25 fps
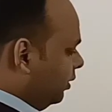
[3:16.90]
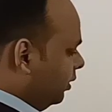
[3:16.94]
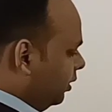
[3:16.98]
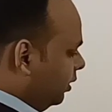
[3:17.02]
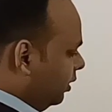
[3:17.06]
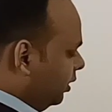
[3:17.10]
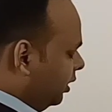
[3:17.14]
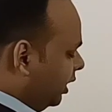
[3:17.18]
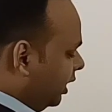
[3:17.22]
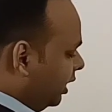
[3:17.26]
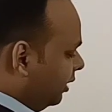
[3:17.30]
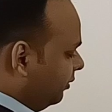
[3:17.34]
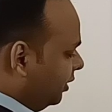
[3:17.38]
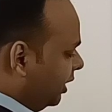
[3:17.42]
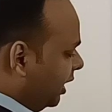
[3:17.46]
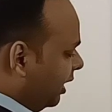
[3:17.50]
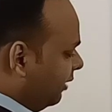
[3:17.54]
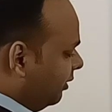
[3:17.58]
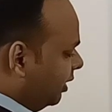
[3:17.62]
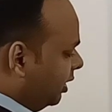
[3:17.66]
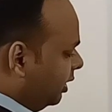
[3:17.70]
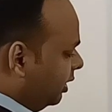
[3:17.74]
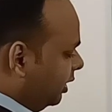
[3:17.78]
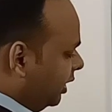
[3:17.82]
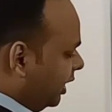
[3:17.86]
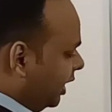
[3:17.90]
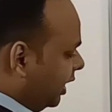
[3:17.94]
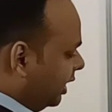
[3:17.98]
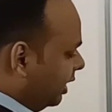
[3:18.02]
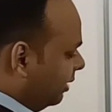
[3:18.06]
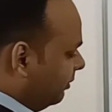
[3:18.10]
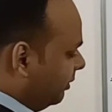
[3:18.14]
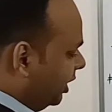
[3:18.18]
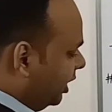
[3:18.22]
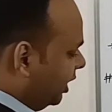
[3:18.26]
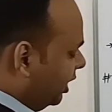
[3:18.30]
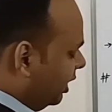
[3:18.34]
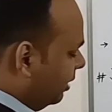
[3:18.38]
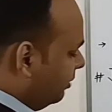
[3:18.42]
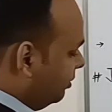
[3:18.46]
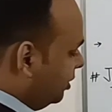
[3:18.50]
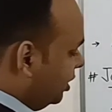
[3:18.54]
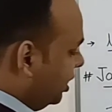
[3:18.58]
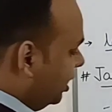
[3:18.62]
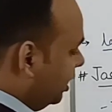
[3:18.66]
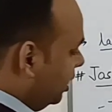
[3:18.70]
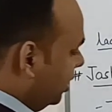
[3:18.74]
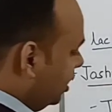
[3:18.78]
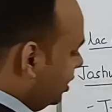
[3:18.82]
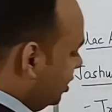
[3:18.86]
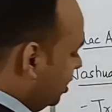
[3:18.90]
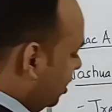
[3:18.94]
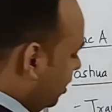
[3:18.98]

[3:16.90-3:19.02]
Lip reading: Here we have a diagrammatic representation